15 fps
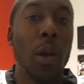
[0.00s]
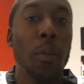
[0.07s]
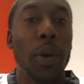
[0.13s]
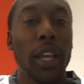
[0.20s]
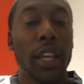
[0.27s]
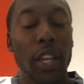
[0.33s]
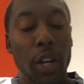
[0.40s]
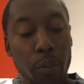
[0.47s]

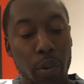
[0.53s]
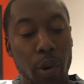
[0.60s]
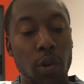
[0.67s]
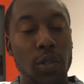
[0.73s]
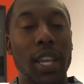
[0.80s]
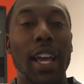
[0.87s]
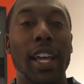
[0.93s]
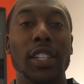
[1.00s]
but Gear
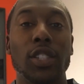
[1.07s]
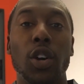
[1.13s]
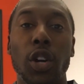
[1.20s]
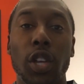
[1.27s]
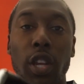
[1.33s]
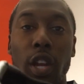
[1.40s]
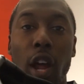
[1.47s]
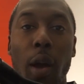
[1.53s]
Pro-Tec is
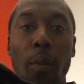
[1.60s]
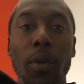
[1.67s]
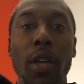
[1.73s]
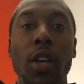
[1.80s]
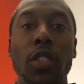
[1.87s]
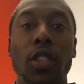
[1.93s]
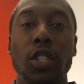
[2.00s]
hooking it up.